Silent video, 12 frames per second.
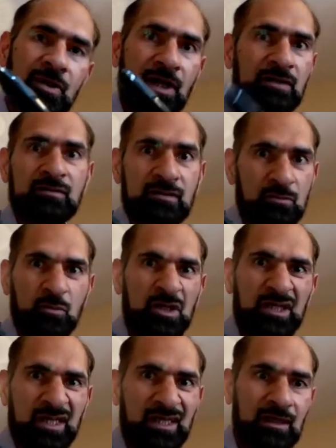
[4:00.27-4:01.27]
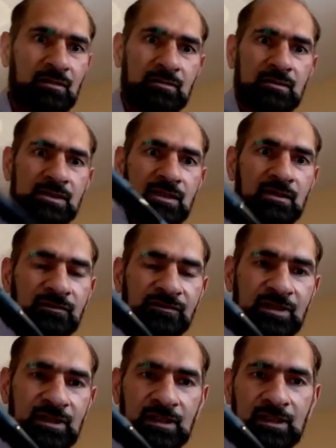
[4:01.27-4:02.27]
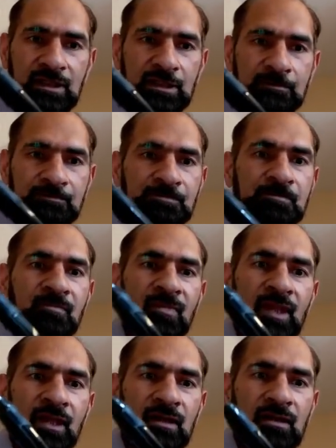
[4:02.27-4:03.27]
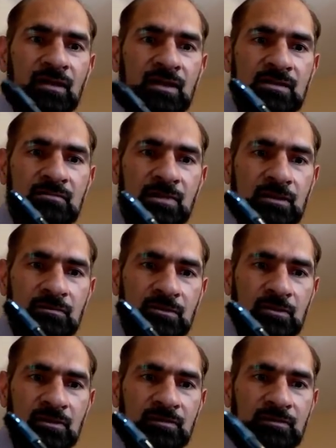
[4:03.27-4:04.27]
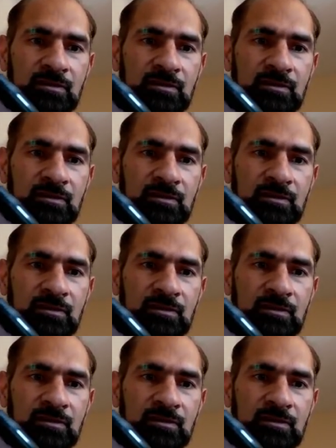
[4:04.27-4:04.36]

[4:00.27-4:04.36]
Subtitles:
and you can work it out yourself. It's 12.